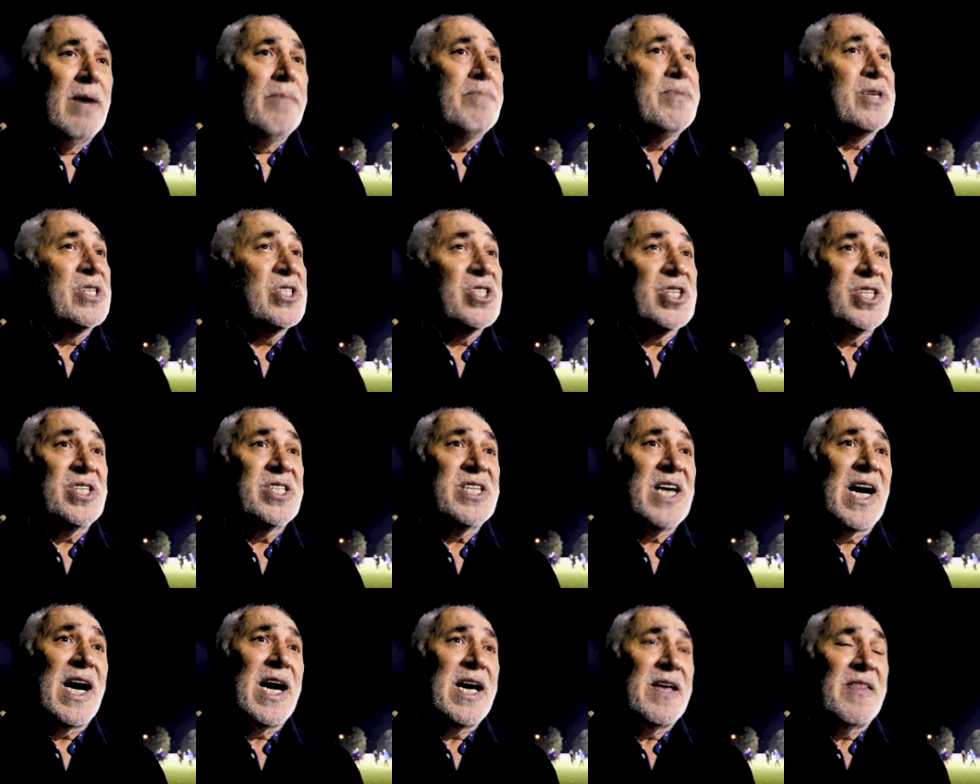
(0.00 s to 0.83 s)
But
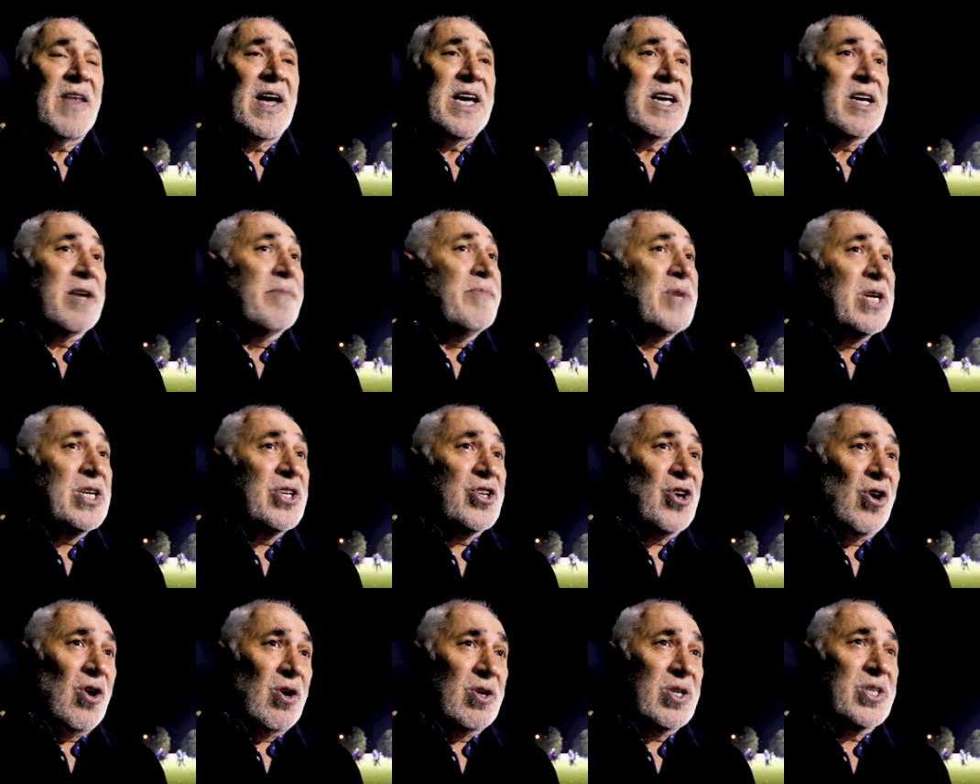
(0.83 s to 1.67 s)
today they can be
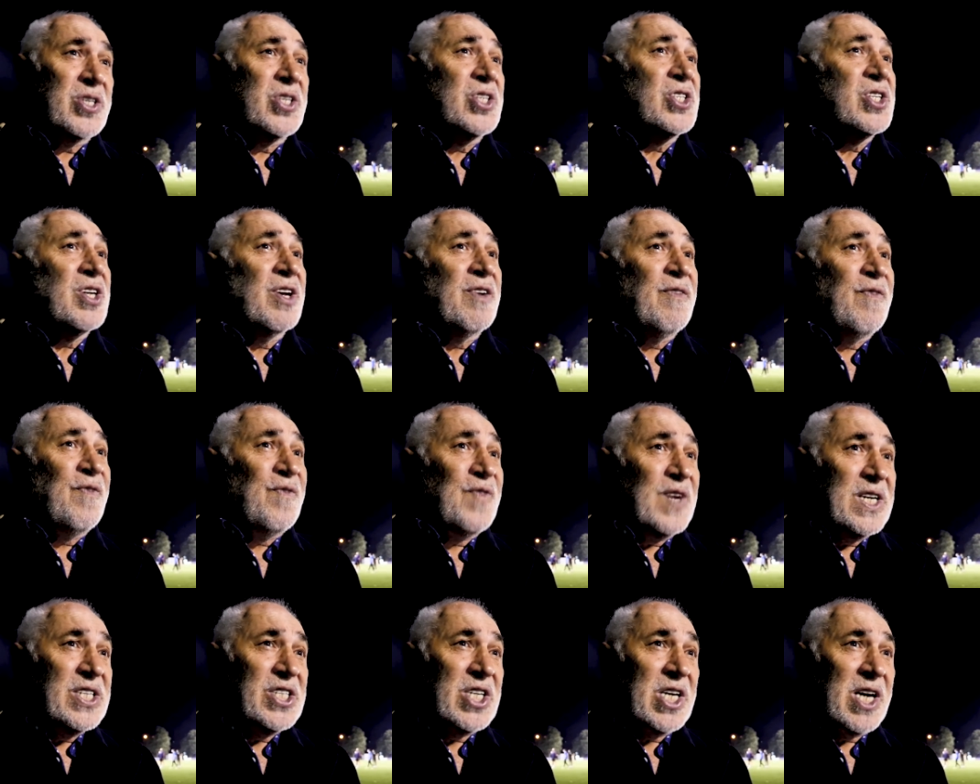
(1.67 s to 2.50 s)
doctors and
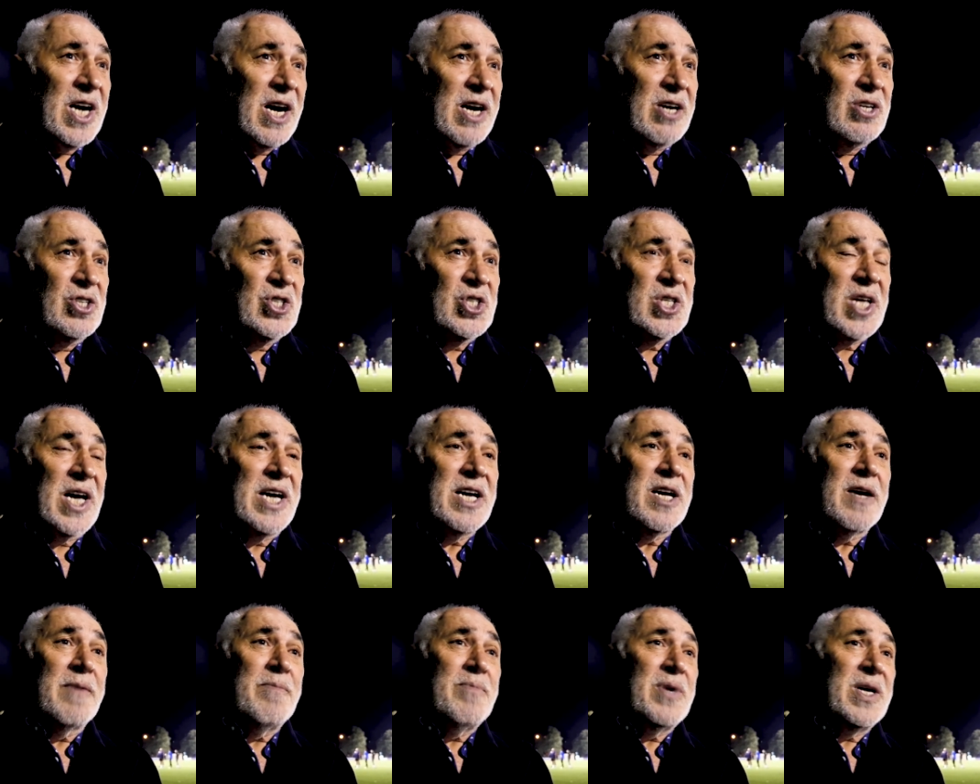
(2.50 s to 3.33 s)
physios, they
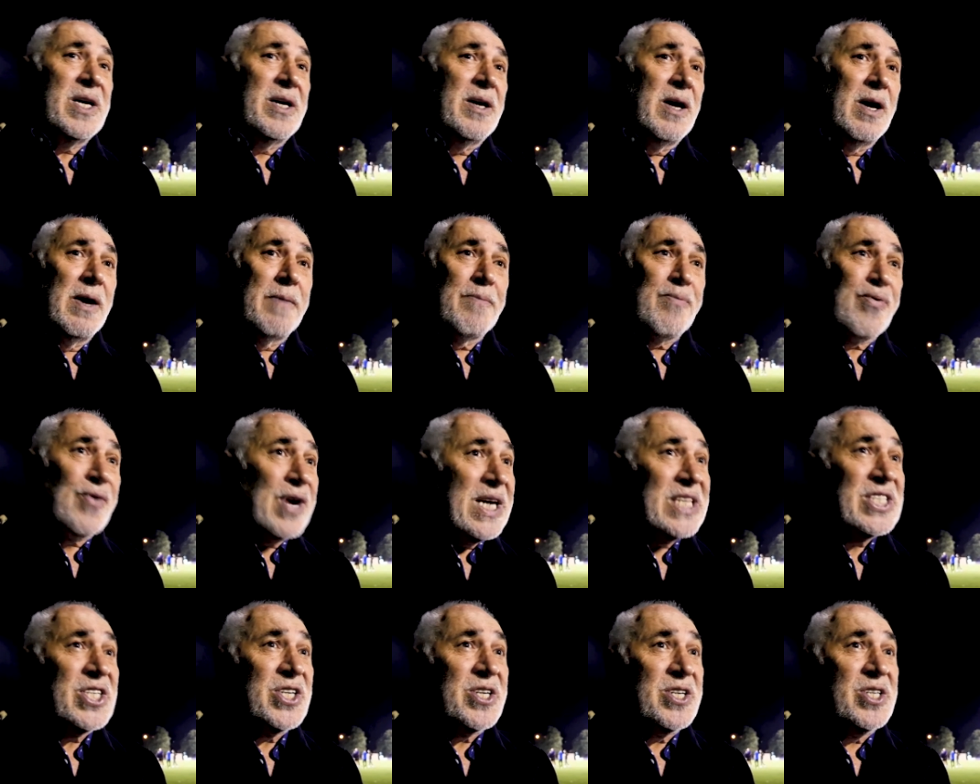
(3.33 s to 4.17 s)
can be
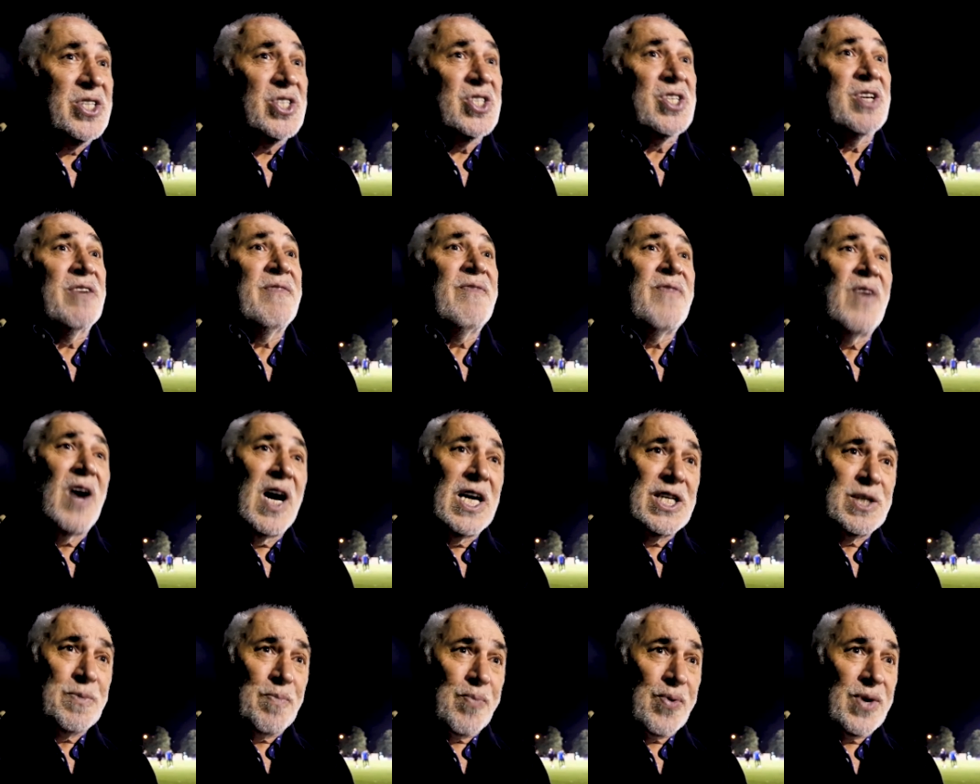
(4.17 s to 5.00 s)
presidents and
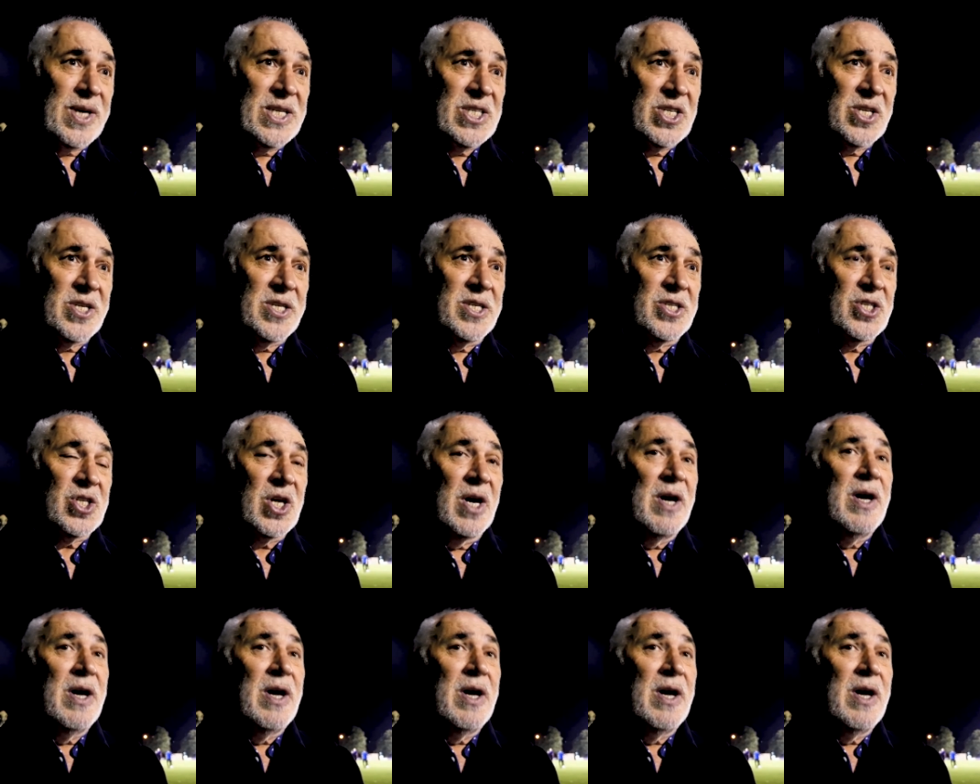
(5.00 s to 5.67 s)
vice presidents,